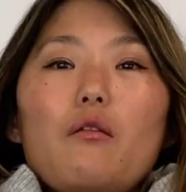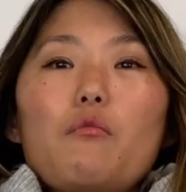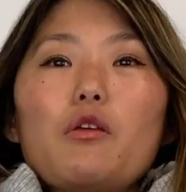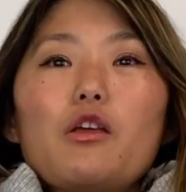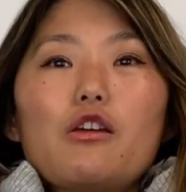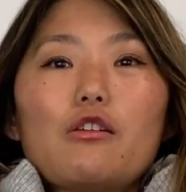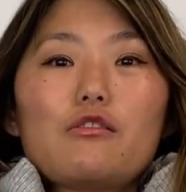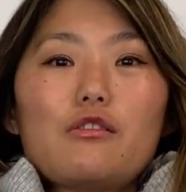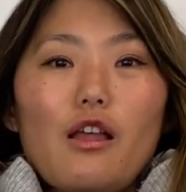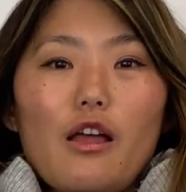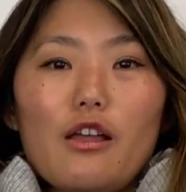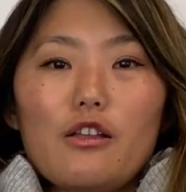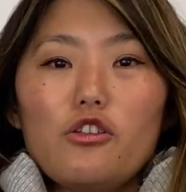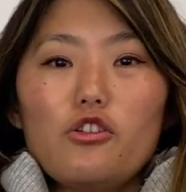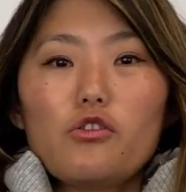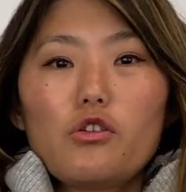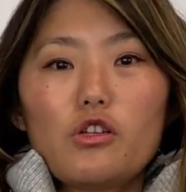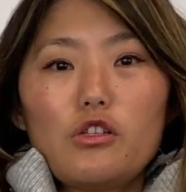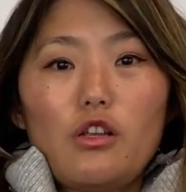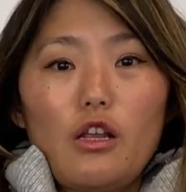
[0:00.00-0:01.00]
because then
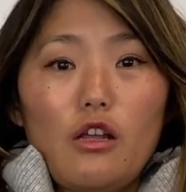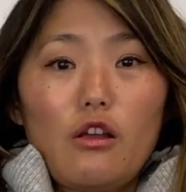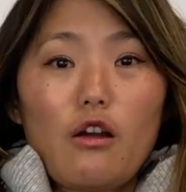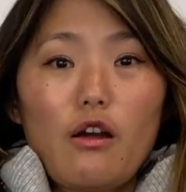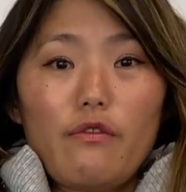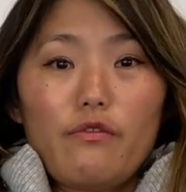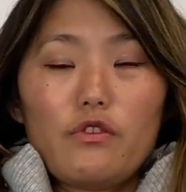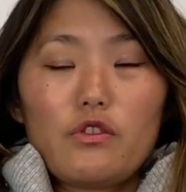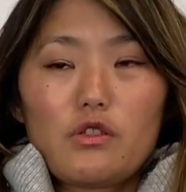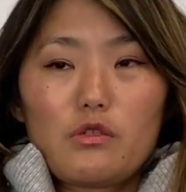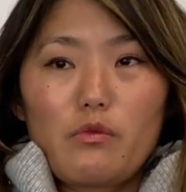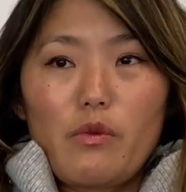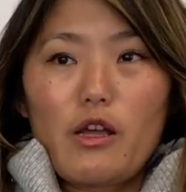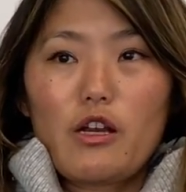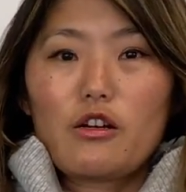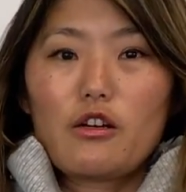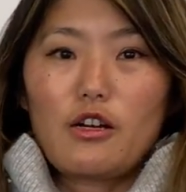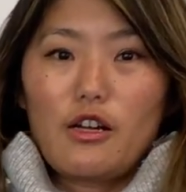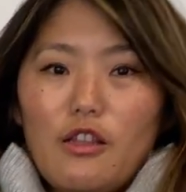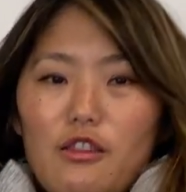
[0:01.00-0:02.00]
you could take off the
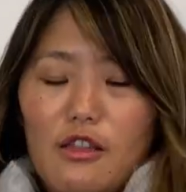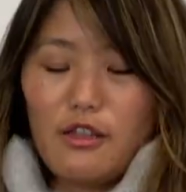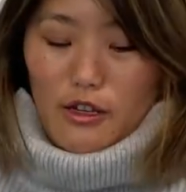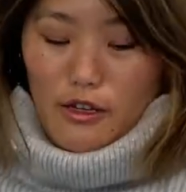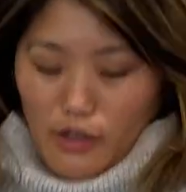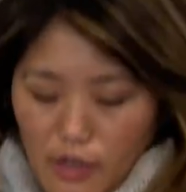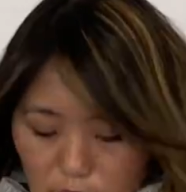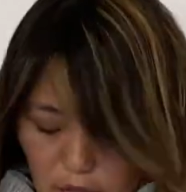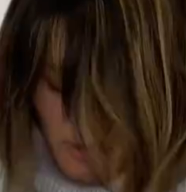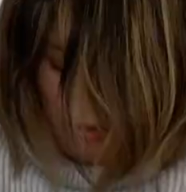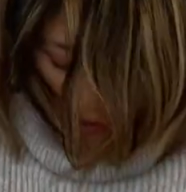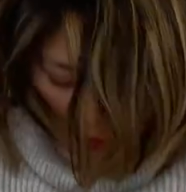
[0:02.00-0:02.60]
sweater, I think.